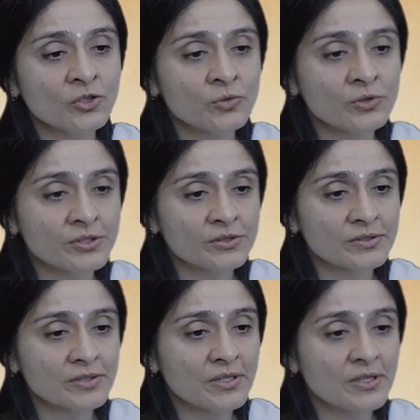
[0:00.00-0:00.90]
Yoga
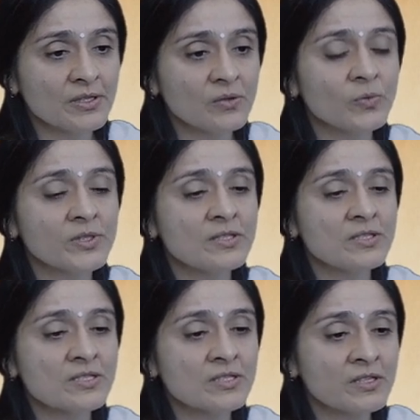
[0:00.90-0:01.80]
with a
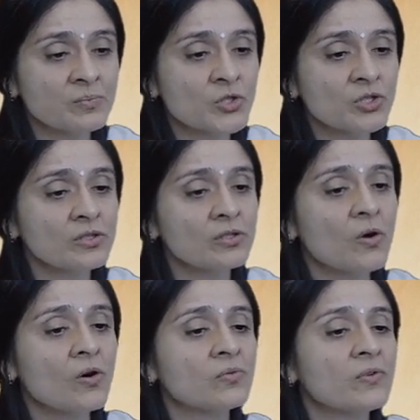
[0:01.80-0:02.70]
description
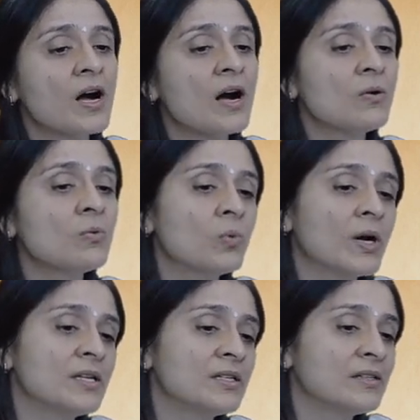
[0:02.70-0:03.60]
of how
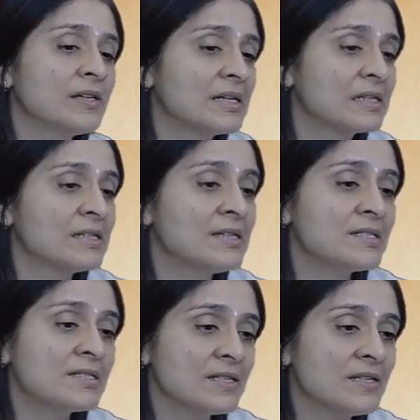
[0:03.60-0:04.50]
one directly
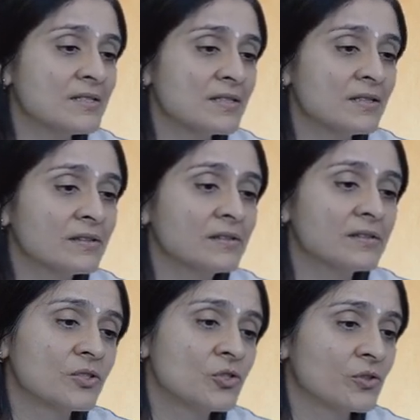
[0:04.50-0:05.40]
sees the
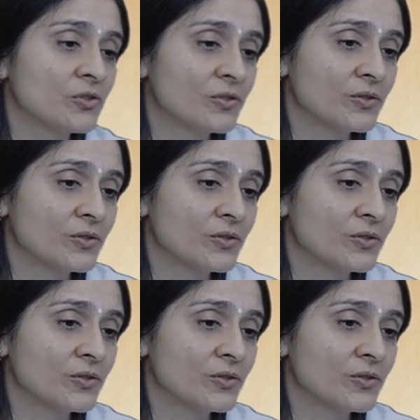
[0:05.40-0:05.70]
truth.